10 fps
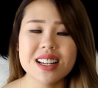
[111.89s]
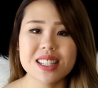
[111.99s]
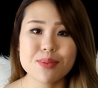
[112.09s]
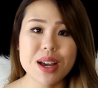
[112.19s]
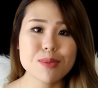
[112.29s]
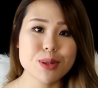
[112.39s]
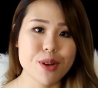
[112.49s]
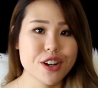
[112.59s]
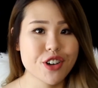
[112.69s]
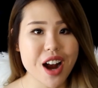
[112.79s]
sometimes the
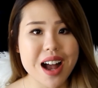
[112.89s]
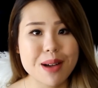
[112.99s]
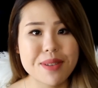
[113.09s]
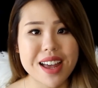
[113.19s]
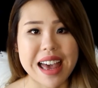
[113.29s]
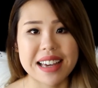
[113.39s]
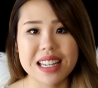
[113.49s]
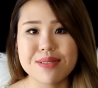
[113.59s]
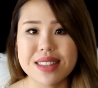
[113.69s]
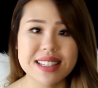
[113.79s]
monogram and
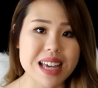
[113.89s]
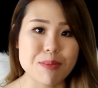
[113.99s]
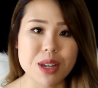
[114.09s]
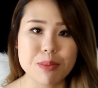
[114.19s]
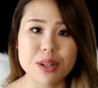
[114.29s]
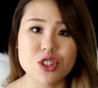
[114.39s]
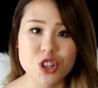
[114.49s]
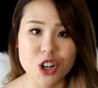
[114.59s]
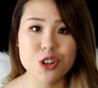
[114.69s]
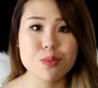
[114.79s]
even the demi-bin
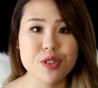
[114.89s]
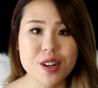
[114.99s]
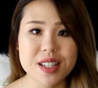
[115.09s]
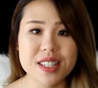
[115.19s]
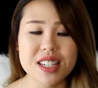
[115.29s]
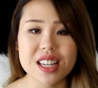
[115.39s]
checkered print,